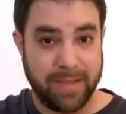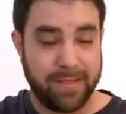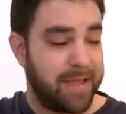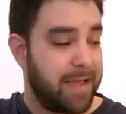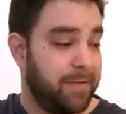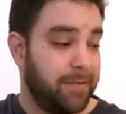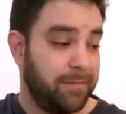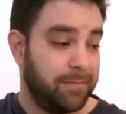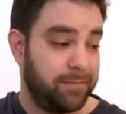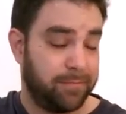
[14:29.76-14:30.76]
And
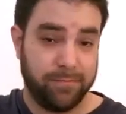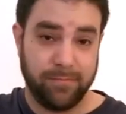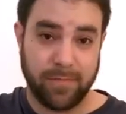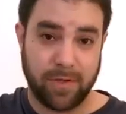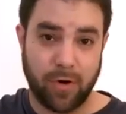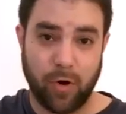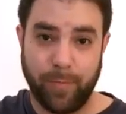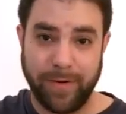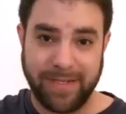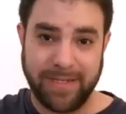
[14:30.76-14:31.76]
then
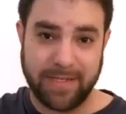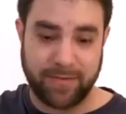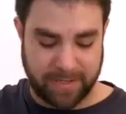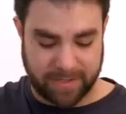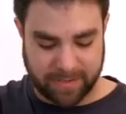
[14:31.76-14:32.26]
open E string.